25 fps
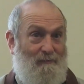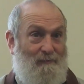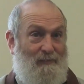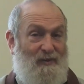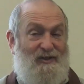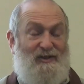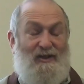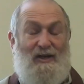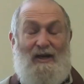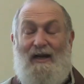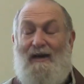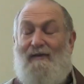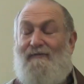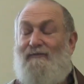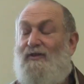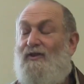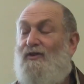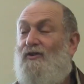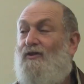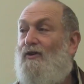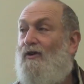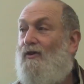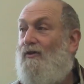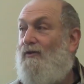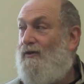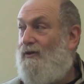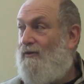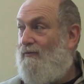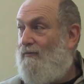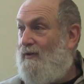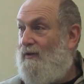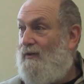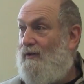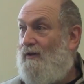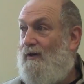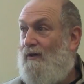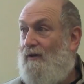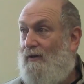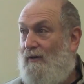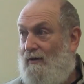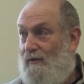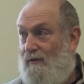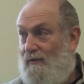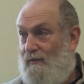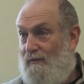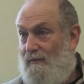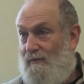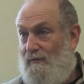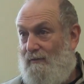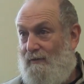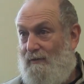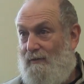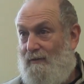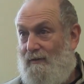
But you have to know you're in the hole.